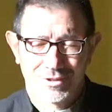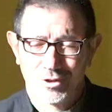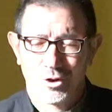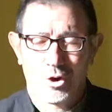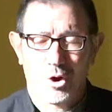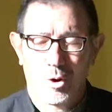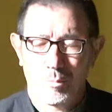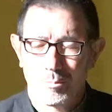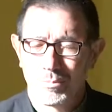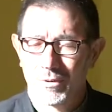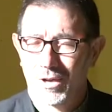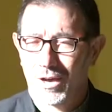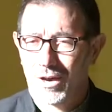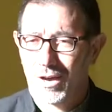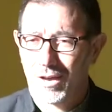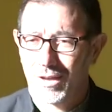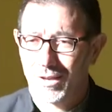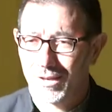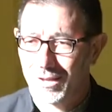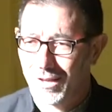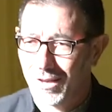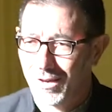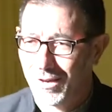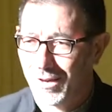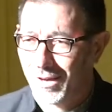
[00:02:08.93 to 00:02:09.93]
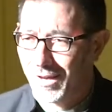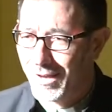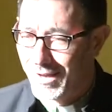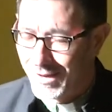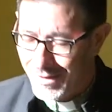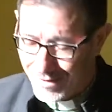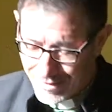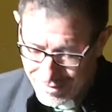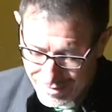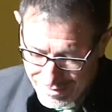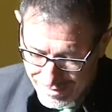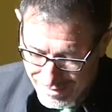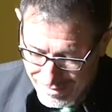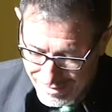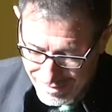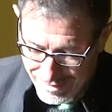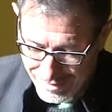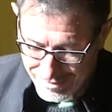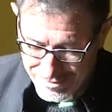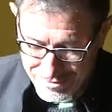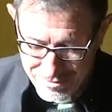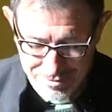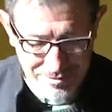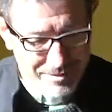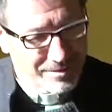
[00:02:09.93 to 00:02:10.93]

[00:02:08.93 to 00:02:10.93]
cop guy and guy. And he's,